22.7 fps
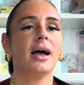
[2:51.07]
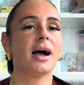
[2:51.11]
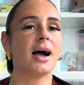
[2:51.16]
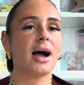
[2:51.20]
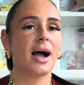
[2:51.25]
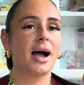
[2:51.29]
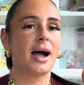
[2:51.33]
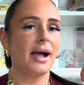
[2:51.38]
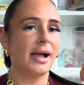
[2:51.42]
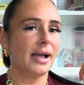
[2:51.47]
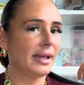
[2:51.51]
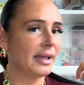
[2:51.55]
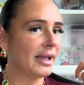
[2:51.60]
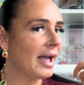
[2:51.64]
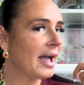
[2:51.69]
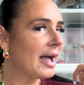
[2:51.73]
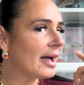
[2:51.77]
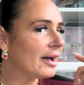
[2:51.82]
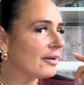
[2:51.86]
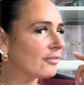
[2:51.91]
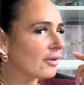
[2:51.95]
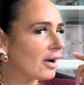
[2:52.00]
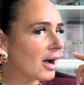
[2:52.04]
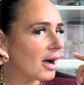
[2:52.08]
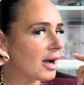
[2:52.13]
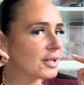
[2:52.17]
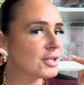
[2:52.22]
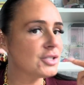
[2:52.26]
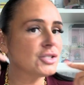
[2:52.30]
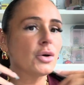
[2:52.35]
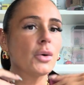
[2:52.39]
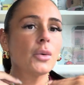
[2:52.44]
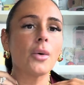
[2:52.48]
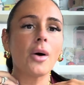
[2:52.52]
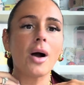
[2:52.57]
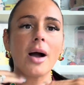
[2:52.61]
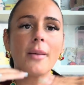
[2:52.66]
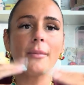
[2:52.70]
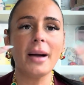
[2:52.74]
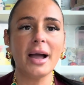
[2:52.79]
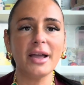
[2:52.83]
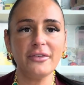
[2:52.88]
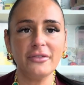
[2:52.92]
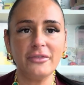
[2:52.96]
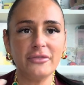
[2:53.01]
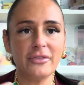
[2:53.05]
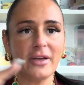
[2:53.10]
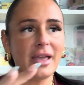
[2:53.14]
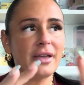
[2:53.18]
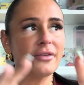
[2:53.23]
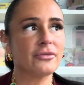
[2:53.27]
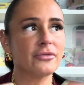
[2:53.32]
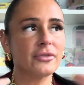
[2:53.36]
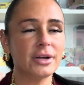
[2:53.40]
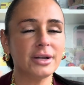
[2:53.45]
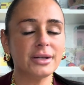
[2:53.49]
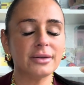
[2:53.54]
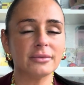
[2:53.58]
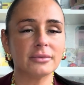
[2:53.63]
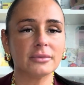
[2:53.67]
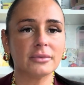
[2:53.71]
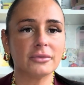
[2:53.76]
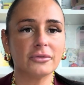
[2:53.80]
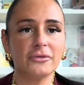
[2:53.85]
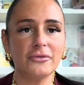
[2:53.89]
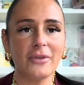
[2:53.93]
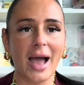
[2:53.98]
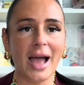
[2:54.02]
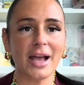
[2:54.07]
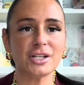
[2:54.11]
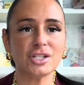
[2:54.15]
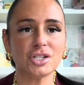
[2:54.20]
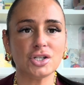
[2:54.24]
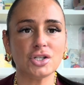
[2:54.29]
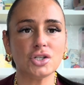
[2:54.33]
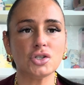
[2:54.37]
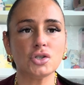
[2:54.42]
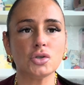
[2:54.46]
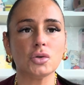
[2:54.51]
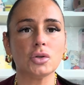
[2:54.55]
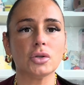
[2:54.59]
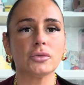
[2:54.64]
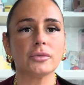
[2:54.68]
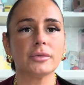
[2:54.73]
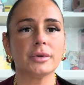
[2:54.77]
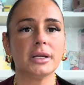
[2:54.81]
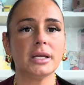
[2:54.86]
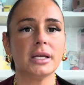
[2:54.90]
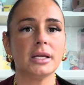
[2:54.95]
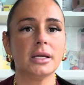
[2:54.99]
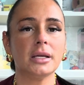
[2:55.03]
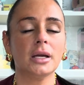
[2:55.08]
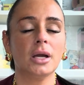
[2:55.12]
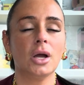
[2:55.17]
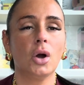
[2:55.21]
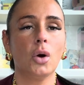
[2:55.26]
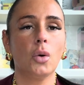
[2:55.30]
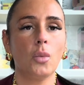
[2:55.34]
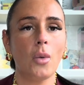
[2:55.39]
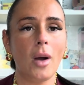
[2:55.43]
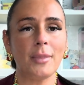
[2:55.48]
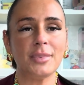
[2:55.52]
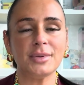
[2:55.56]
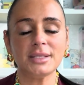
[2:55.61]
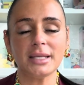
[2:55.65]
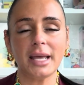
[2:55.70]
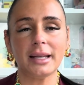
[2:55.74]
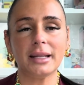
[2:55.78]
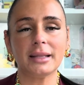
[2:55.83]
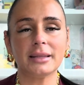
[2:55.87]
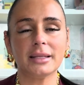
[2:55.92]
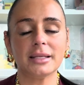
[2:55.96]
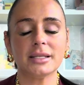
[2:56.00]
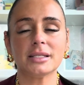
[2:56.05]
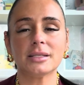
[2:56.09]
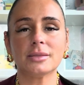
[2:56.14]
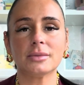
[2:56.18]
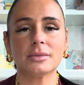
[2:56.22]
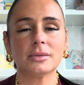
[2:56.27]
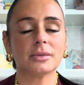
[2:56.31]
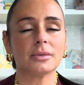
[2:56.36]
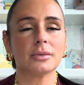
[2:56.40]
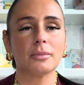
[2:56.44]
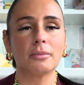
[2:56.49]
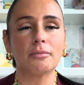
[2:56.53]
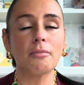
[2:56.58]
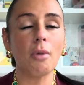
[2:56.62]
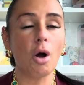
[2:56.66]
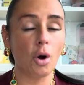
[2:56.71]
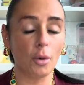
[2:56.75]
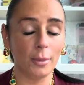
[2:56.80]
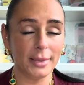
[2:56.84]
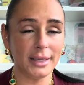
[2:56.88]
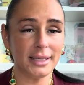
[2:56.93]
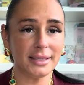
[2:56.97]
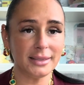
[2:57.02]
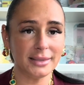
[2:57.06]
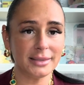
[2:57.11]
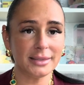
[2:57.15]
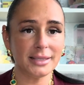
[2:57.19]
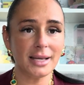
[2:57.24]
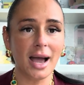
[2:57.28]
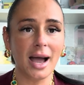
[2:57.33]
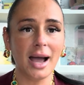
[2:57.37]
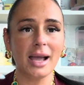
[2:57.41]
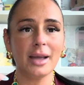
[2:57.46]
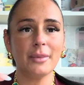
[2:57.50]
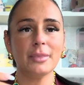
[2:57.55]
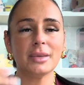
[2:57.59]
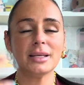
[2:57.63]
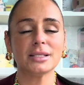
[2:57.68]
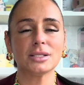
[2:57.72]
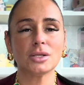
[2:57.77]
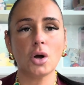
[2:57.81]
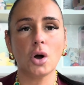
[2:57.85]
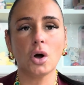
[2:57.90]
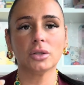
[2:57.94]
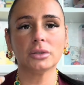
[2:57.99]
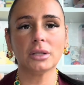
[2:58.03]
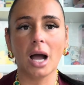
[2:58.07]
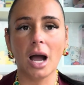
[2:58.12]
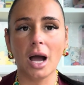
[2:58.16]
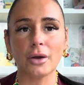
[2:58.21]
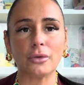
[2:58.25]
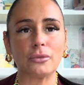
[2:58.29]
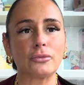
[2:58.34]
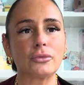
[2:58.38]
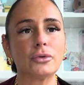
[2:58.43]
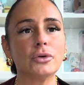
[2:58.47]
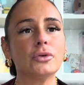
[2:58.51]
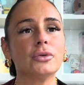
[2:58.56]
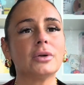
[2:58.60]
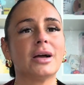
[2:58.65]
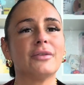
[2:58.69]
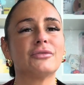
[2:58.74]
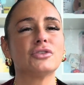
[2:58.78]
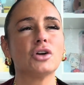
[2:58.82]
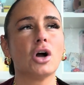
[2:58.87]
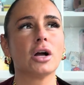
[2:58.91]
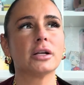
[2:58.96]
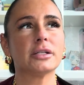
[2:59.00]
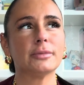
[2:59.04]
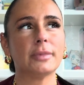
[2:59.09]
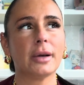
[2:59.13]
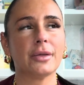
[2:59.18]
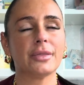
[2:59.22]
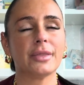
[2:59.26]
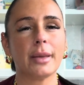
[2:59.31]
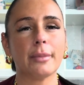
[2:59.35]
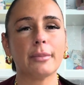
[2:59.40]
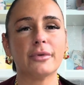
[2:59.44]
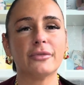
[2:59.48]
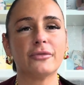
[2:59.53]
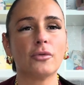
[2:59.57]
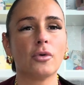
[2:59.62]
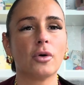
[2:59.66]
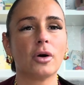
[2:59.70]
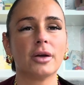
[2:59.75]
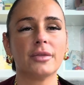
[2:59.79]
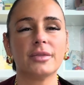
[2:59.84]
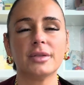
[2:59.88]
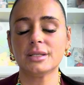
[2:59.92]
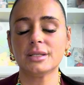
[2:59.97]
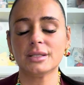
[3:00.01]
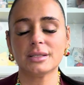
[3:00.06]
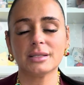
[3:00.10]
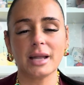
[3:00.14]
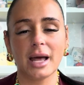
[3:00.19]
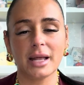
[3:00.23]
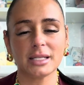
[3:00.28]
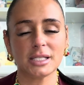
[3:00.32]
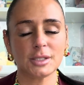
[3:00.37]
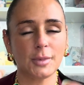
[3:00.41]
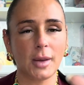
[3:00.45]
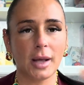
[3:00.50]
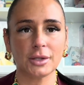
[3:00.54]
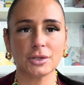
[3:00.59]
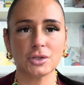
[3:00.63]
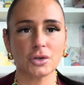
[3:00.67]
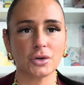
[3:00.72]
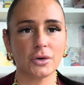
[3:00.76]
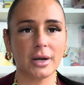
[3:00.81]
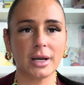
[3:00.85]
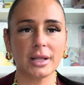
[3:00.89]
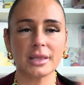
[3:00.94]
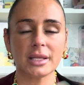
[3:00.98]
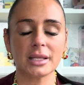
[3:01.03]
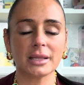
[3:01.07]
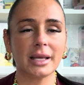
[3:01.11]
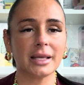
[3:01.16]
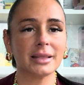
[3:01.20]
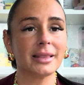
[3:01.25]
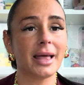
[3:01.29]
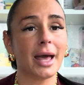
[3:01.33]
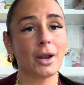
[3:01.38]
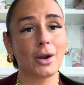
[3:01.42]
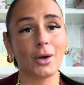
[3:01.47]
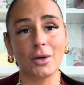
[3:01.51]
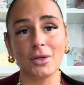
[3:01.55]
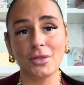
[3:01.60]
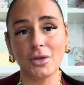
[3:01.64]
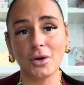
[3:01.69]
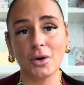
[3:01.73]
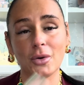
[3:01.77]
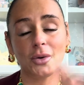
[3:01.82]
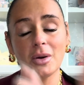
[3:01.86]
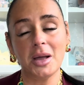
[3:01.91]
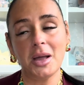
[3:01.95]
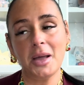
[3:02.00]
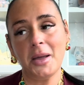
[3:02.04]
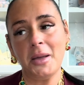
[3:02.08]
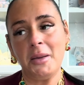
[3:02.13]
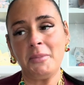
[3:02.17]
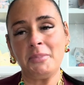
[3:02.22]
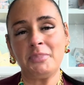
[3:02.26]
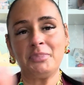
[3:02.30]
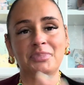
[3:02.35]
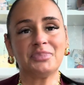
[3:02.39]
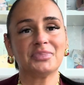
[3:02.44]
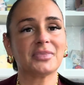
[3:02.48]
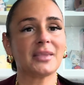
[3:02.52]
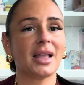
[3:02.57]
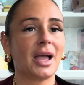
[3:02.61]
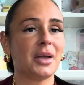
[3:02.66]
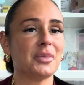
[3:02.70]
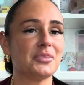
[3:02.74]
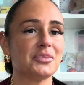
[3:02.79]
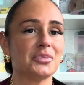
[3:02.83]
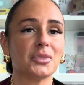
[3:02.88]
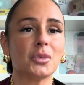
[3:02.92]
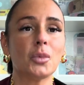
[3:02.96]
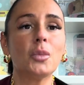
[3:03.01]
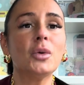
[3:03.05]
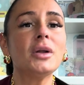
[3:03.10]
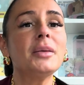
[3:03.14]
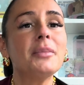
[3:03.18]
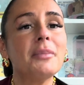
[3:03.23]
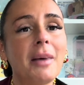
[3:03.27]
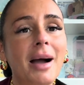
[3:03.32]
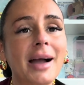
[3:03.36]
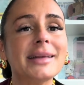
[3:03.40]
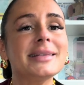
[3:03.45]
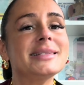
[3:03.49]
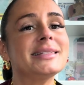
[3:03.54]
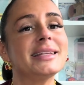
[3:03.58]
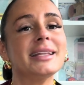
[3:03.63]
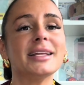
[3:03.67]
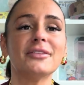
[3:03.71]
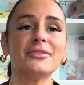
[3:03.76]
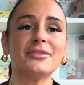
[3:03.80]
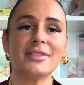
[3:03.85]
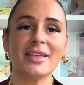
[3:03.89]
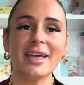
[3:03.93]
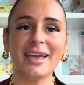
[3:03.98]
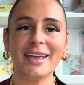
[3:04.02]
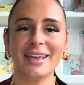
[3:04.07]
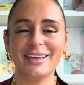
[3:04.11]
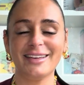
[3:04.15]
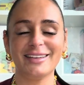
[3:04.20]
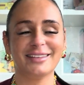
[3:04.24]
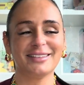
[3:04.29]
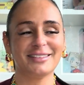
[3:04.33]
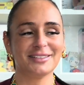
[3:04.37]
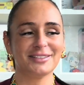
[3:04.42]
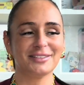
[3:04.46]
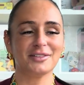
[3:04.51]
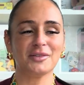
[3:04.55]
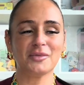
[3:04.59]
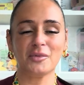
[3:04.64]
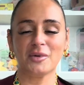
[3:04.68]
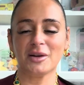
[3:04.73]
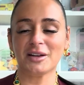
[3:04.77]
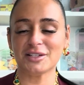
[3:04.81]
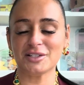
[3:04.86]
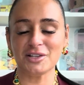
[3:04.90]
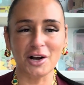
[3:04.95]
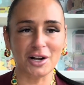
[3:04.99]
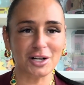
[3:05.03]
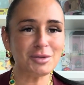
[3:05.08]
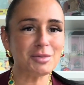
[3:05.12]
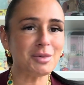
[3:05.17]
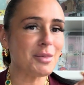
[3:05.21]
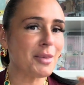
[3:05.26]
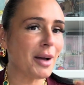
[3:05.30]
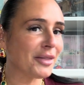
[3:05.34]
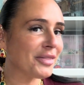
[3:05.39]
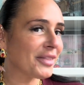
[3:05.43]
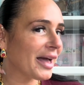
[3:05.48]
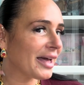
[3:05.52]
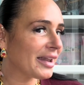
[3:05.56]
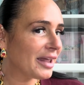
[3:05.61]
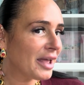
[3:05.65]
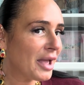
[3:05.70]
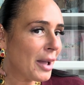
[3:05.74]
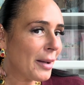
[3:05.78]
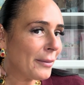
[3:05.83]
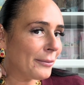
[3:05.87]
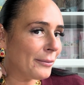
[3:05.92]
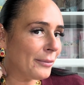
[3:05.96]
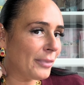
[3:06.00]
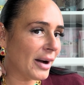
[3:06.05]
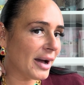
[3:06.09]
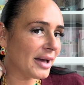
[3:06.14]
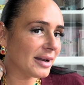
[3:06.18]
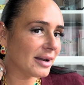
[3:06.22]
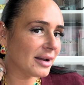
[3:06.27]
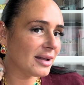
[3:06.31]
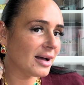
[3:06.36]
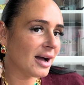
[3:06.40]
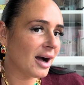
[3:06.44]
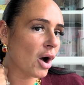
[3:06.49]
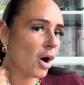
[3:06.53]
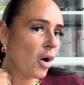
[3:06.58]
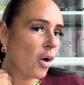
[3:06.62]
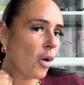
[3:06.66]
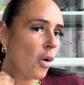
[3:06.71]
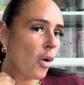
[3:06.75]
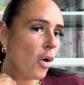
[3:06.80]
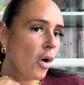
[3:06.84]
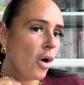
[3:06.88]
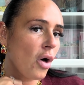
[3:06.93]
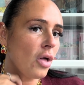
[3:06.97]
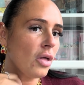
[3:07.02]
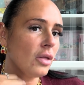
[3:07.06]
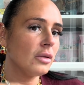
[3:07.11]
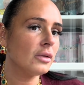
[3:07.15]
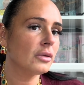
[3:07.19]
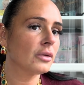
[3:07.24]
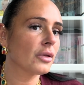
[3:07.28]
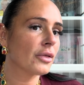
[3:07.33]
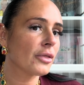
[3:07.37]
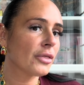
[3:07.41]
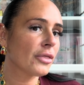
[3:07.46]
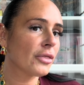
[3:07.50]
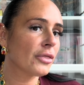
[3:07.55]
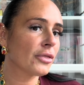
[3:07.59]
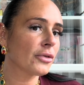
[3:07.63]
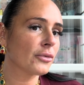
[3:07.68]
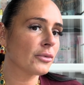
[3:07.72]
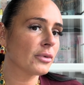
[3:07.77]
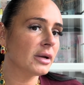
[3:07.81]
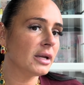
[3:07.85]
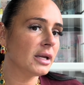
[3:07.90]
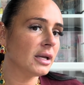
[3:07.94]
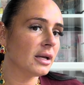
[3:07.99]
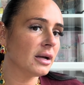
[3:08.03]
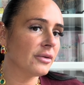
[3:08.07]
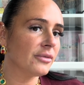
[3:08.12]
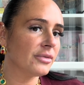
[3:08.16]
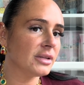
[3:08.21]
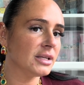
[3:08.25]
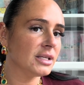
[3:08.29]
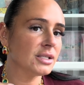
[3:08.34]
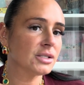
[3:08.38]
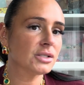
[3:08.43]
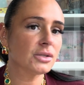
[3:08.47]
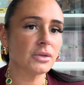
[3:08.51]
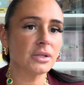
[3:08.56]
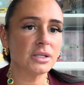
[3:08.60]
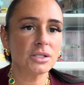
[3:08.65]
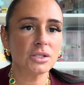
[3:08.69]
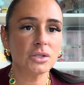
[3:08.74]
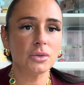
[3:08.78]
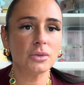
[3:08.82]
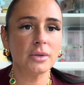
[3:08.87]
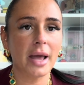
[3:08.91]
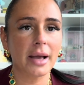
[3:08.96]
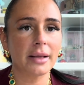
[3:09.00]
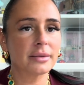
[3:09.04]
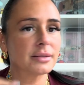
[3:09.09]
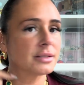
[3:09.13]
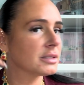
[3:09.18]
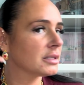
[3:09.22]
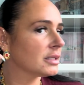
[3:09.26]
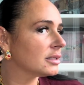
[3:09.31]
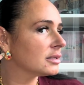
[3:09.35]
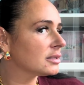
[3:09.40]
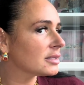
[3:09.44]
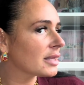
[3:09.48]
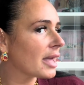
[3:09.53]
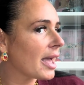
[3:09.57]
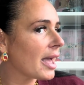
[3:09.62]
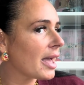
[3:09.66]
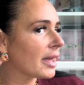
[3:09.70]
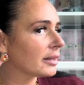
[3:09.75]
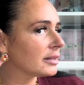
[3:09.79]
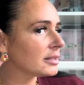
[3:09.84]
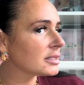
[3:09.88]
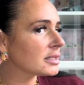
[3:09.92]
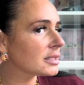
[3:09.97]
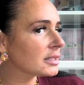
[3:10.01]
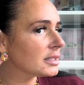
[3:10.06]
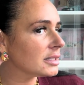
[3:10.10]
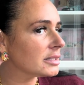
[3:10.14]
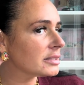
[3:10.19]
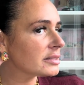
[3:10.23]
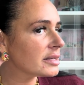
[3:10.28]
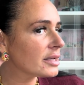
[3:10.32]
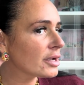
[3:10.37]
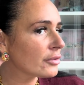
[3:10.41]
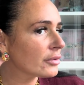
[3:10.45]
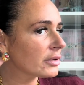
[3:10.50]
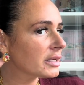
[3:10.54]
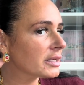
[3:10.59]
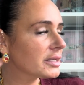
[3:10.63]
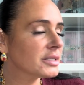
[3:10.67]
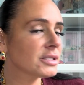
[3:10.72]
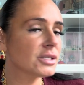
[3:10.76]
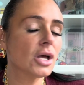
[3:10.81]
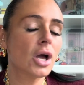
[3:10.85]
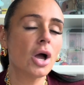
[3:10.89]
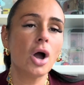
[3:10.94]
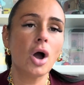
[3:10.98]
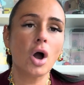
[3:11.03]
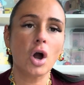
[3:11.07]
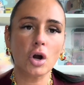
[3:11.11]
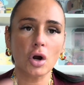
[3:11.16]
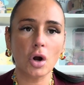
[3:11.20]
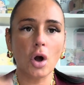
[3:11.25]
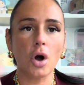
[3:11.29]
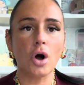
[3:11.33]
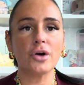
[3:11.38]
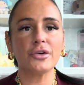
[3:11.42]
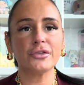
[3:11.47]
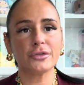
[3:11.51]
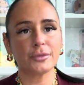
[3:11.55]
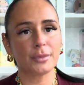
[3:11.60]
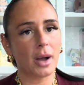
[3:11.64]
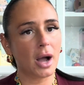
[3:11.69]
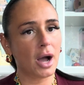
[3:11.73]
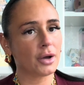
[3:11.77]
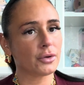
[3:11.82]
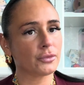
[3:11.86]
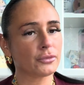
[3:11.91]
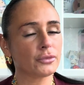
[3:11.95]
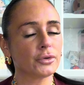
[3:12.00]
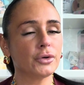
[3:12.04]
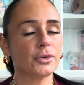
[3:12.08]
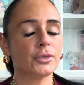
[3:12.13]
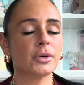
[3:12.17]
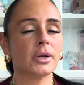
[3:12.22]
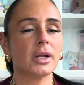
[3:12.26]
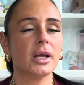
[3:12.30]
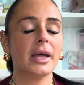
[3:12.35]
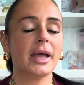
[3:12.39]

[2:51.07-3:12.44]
I have on, so my favorite fashion jewelry website at this moment in time is called Enroute. I've talked about them before. is not sponsored or anything like that, although I wouldn't mind it if they want to talk to me about that. But all three of these, so these two necklaces and these earrings, are all from Enroute.